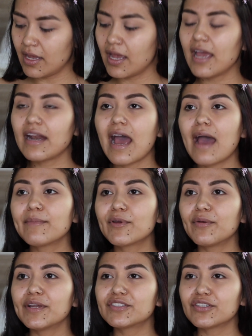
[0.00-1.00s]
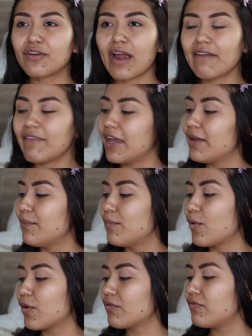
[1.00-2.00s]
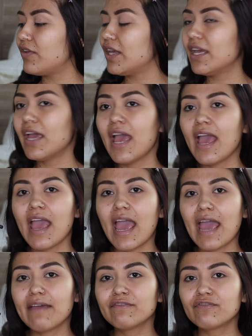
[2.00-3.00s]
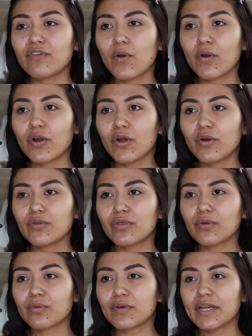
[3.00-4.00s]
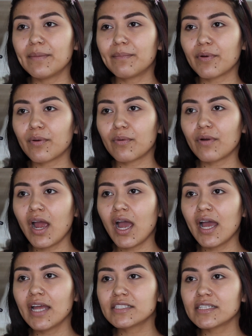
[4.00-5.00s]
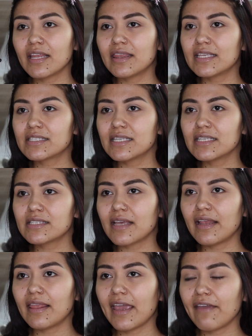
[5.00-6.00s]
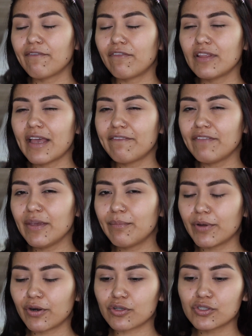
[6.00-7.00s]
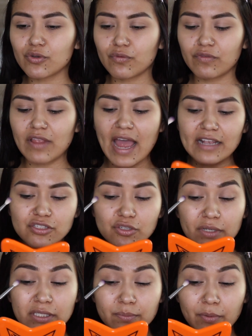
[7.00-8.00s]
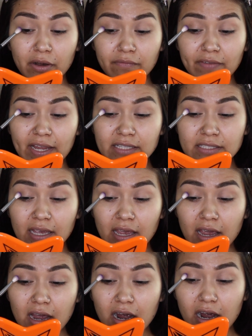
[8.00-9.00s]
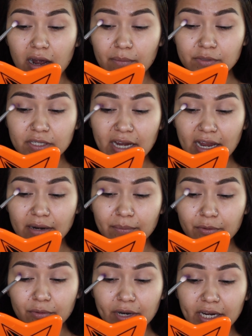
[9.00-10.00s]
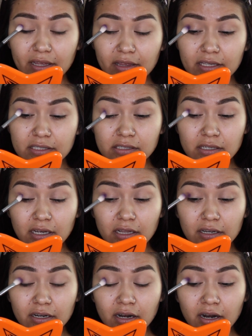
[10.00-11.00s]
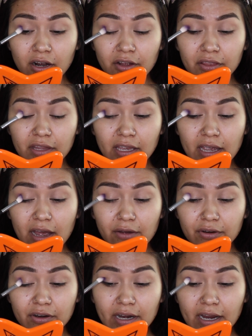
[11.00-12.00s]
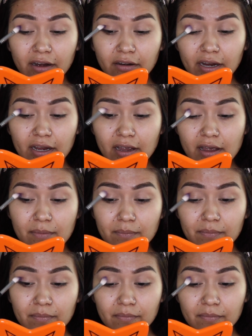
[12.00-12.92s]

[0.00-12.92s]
And I'm going to grab a Morphe M403 brush. This is like fluffy but also flat, so it's perfect to kind of bring this color on the outer area.